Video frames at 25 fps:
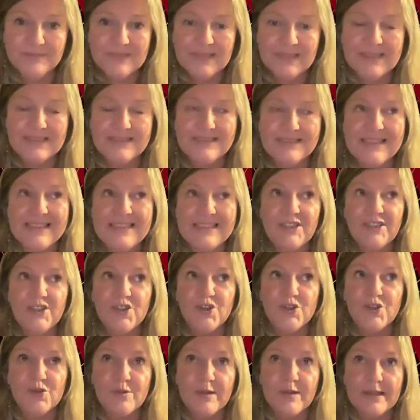that is
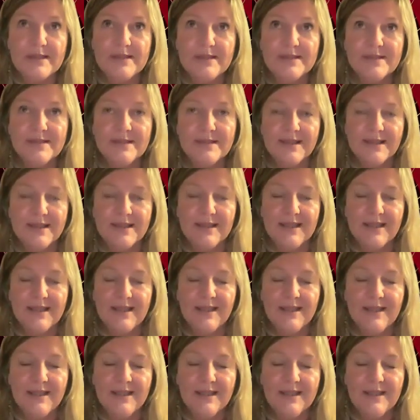
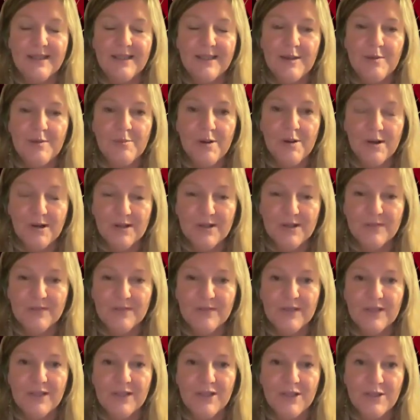intrinsically part
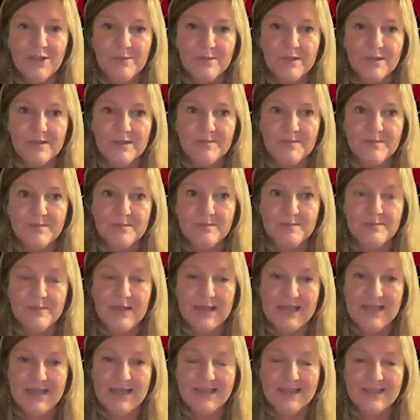of the human
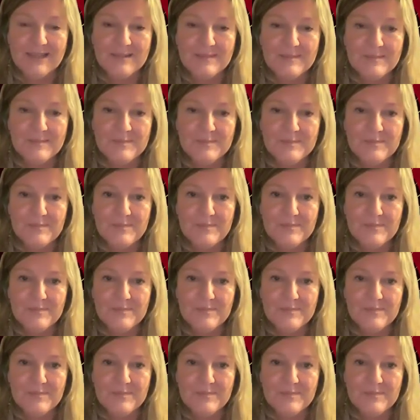being,